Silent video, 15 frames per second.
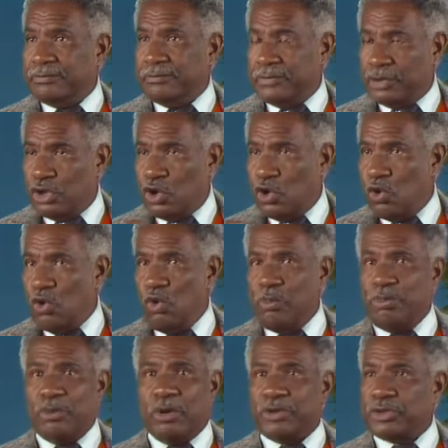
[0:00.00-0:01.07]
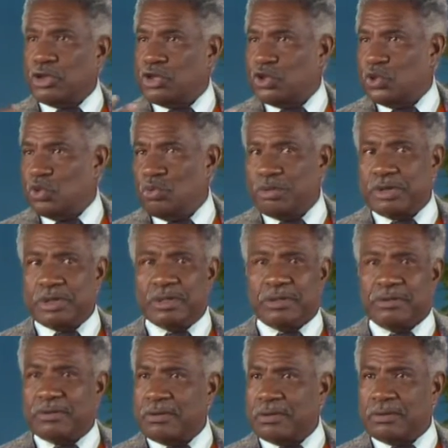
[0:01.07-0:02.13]
the hope or the humor
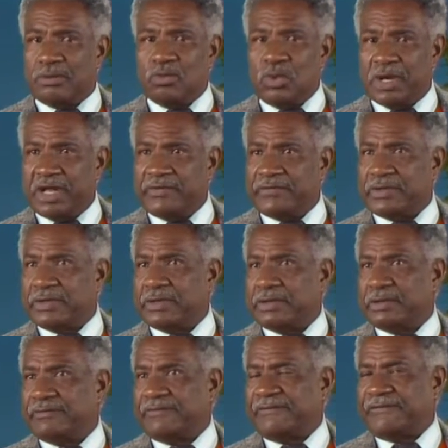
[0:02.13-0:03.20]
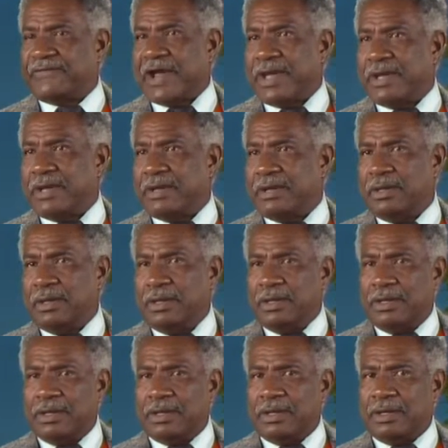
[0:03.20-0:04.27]
or whatever fire
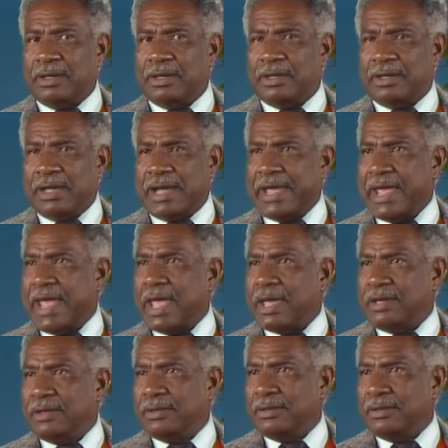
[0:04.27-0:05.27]
uh, I had